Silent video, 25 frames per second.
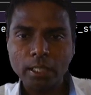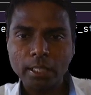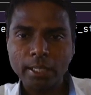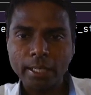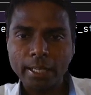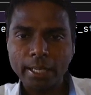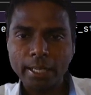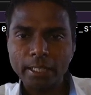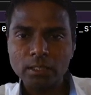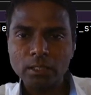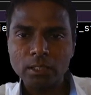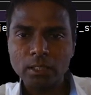
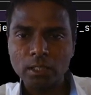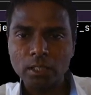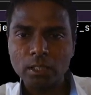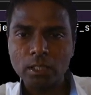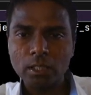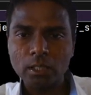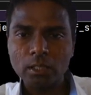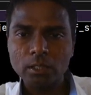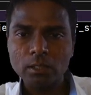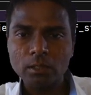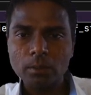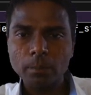And as it
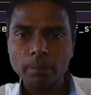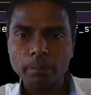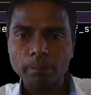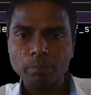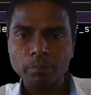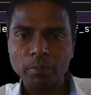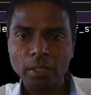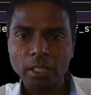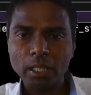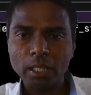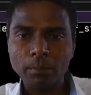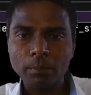is
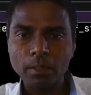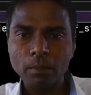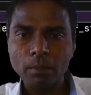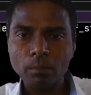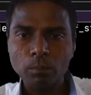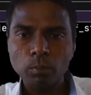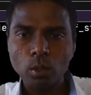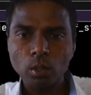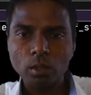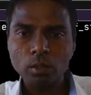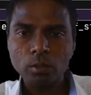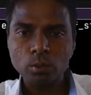becoming
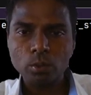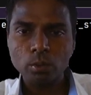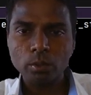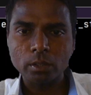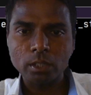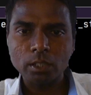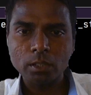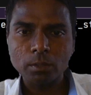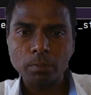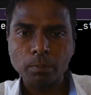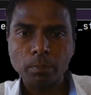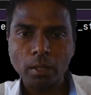false, so
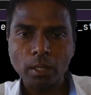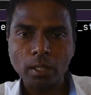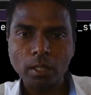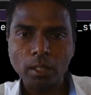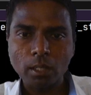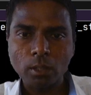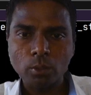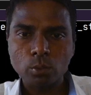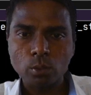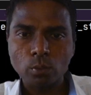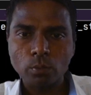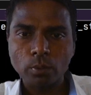this part
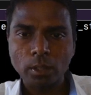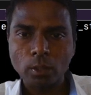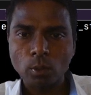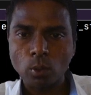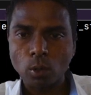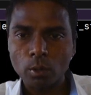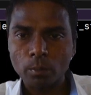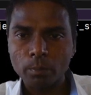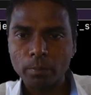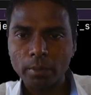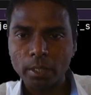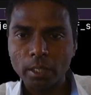also will
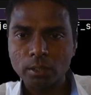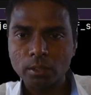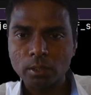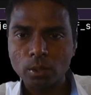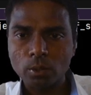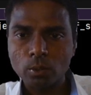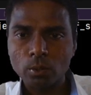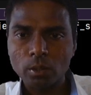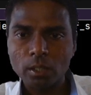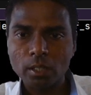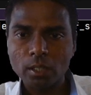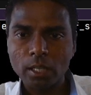not be
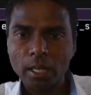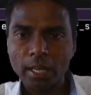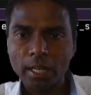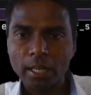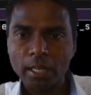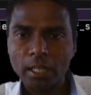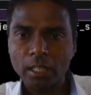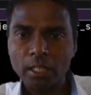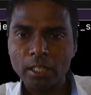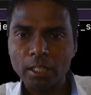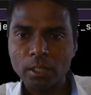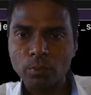executed
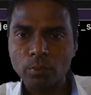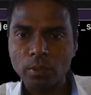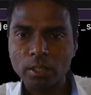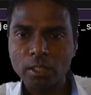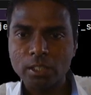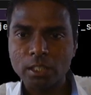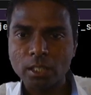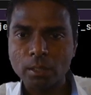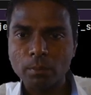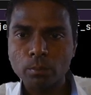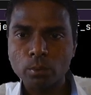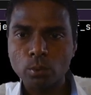directly, it will
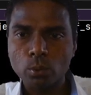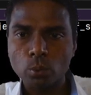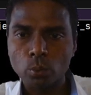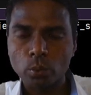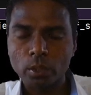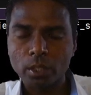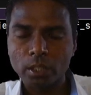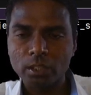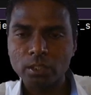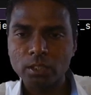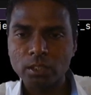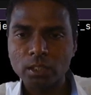jump
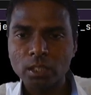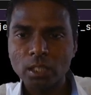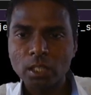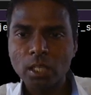towards